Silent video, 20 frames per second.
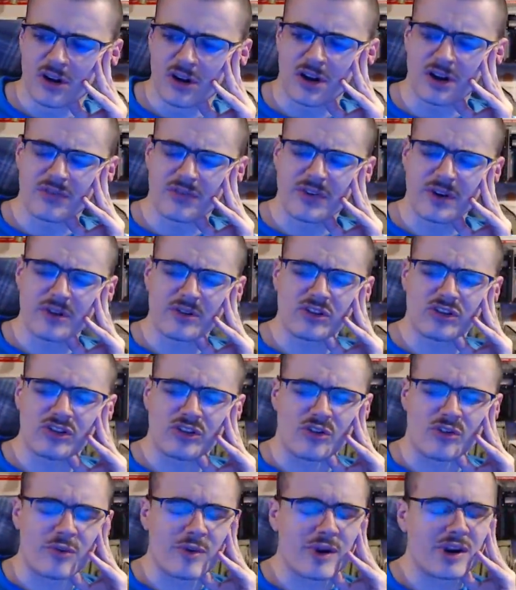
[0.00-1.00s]
I found a
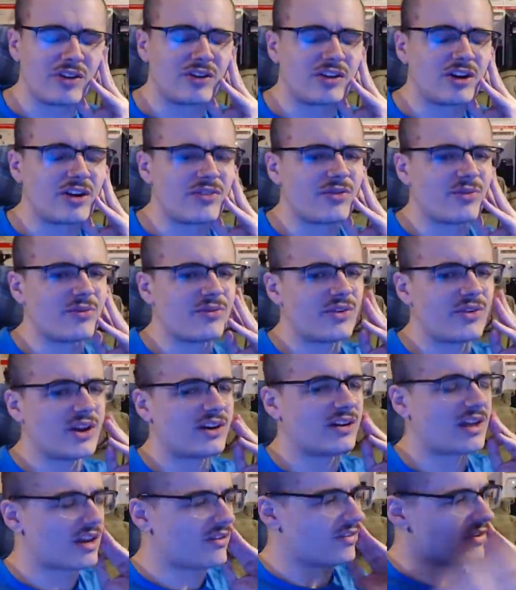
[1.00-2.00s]
sort of weird different
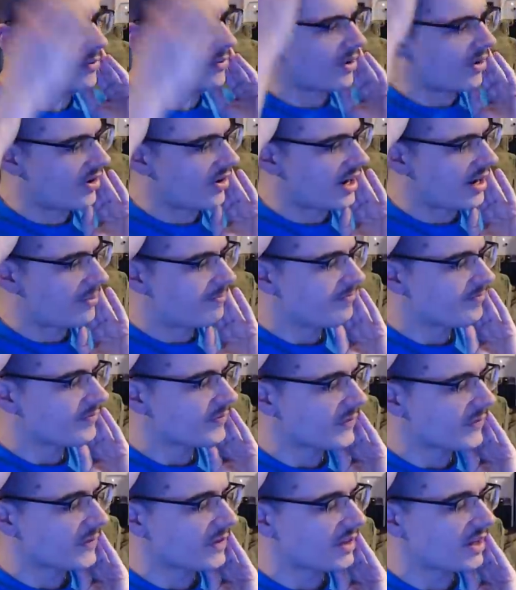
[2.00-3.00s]
thing, David, where I am.
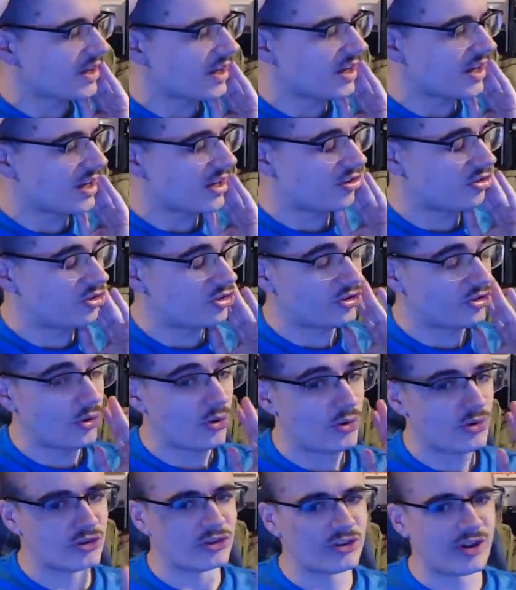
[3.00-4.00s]

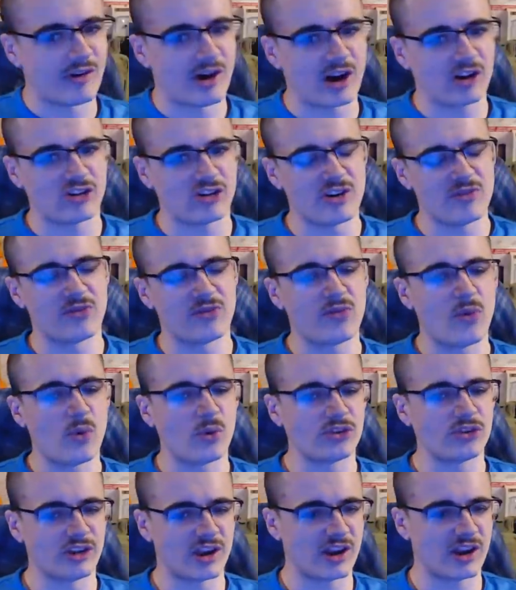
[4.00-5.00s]
Stores, they're actually
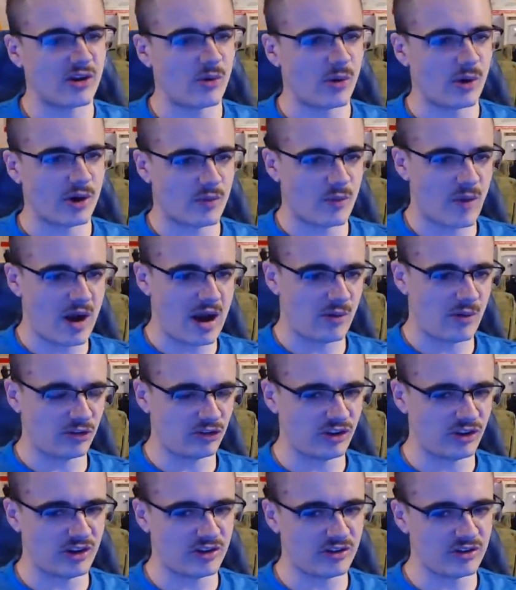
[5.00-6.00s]
enforcing it quite well,
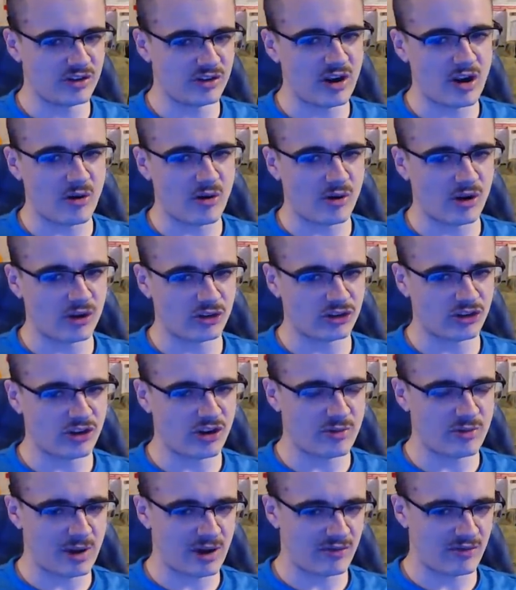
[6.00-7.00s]
as in, you know, a
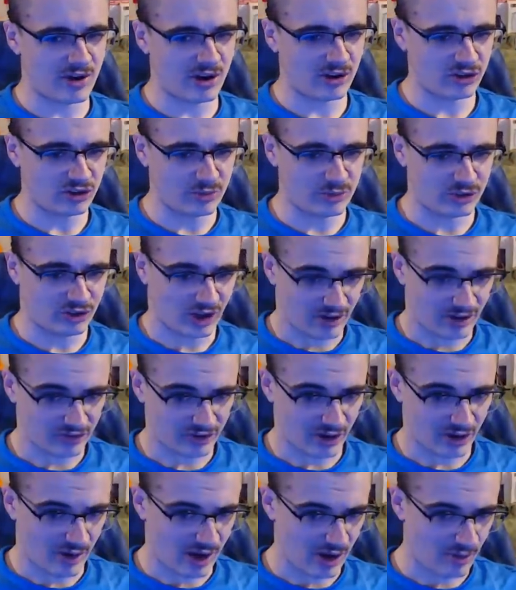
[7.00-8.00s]
certain amount of customers have
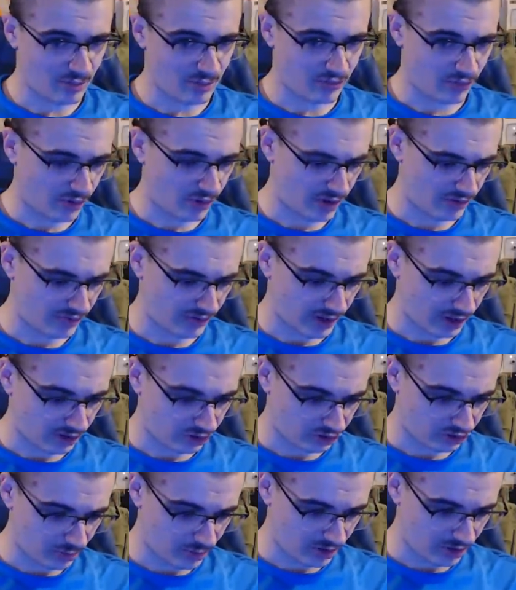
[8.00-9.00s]
to go out before another
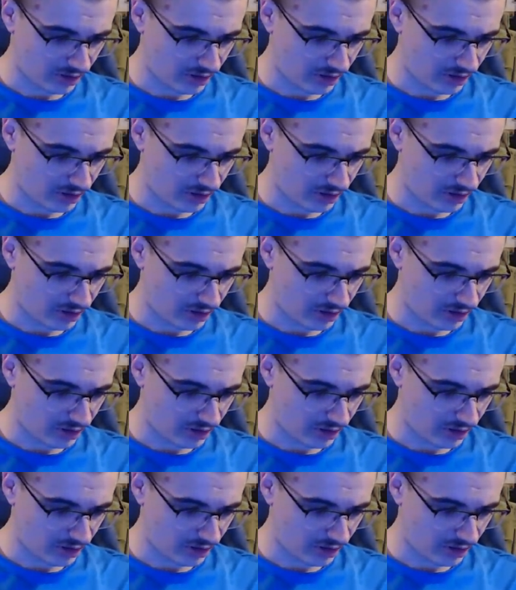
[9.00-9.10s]
customer